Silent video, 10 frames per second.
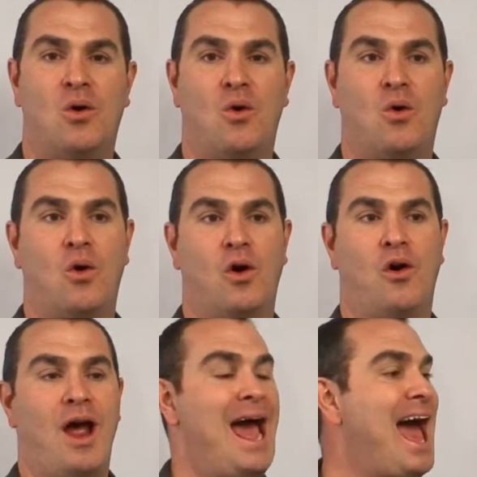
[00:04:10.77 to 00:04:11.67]

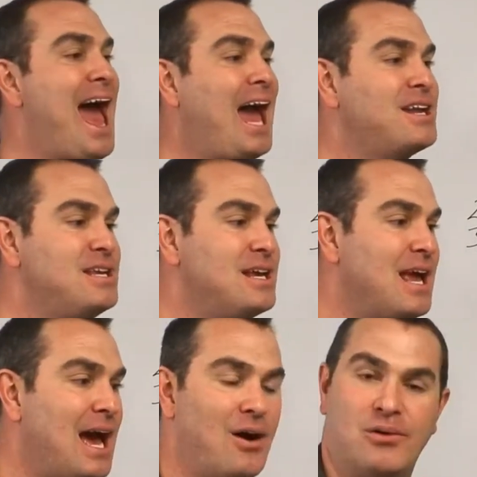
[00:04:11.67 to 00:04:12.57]
or acting
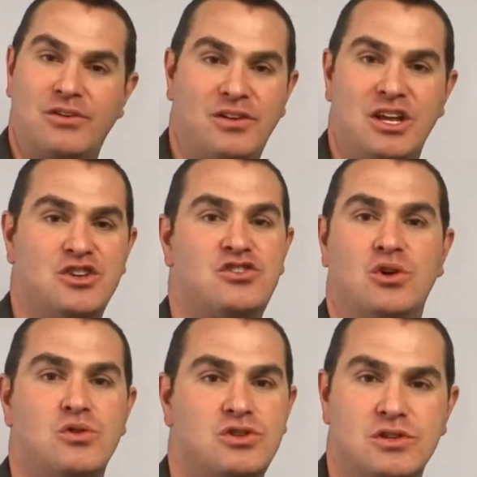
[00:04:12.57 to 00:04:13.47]
out in
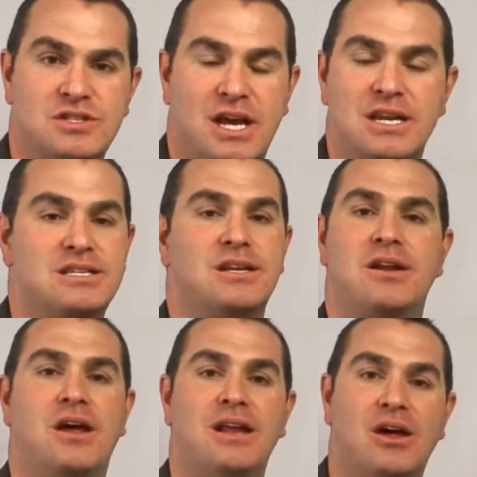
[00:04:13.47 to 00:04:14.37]
social settings in
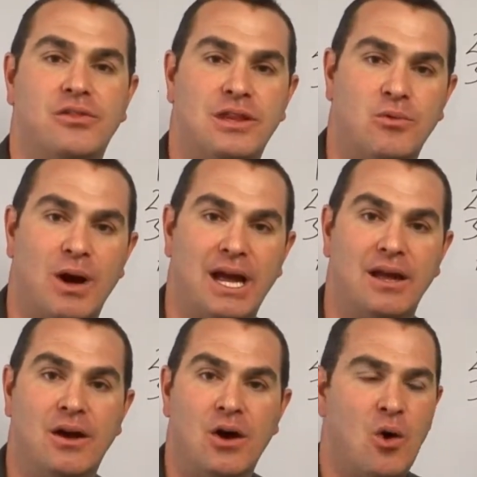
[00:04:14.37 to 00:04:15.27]
an unhealthy
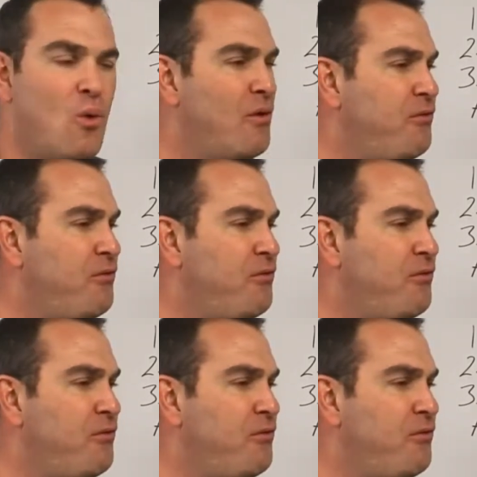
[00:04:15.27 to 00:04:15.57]
way or